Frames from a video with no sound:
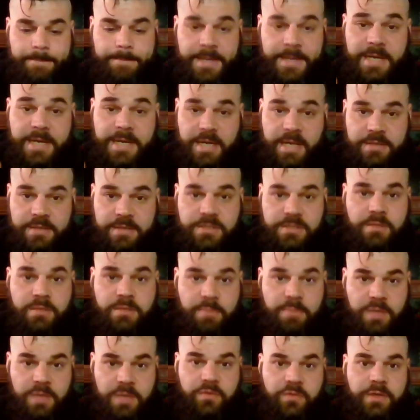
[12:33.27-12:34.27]
enhancing the
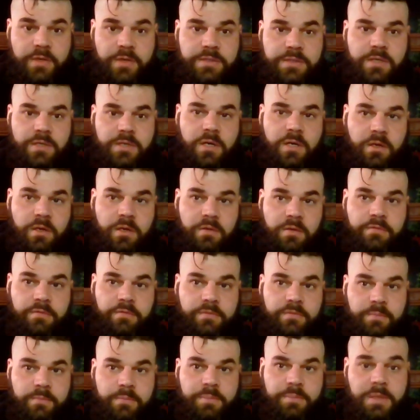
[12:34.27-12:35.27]
metrics
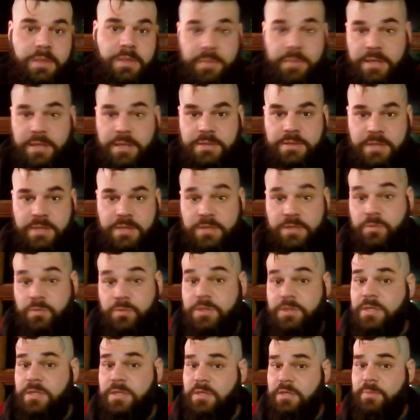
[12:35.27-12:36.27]
of PBN sites,
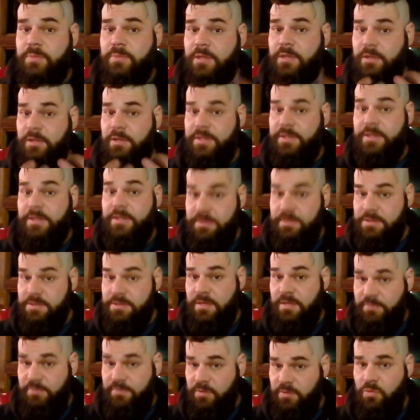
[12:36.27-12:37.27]
which need to be clean and
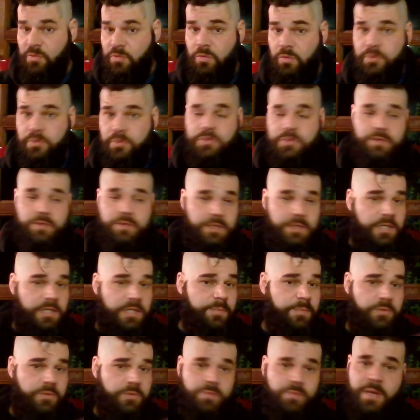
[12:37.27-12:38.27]
safe in Google. So you need to
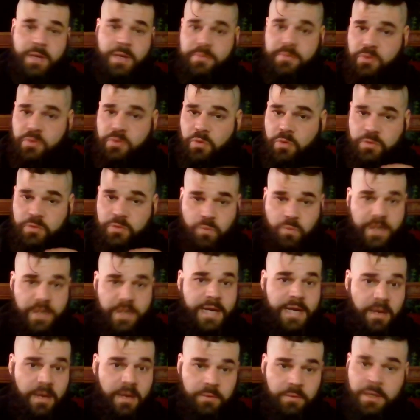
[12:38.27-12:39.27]
keep your spam scores way
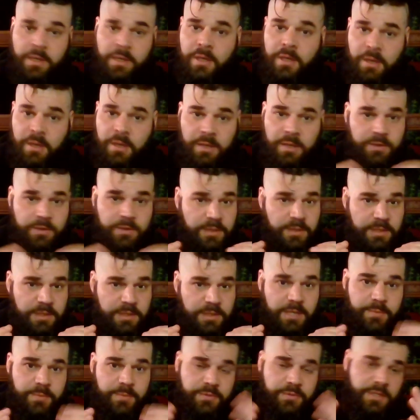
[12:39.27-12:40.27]
down. You need to
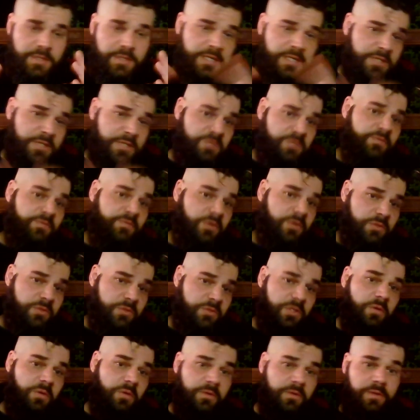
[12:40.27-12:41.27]
keep your citation
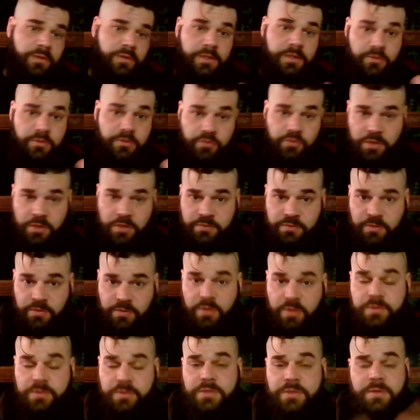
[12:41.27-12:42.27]
flows lower than your trust
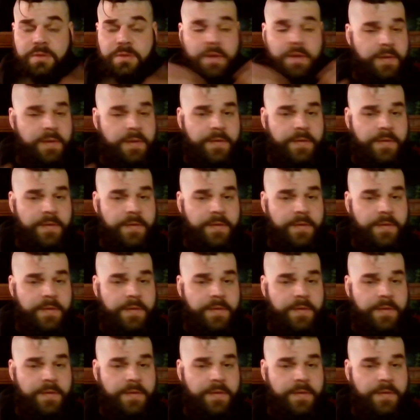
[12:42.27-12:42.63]
flows and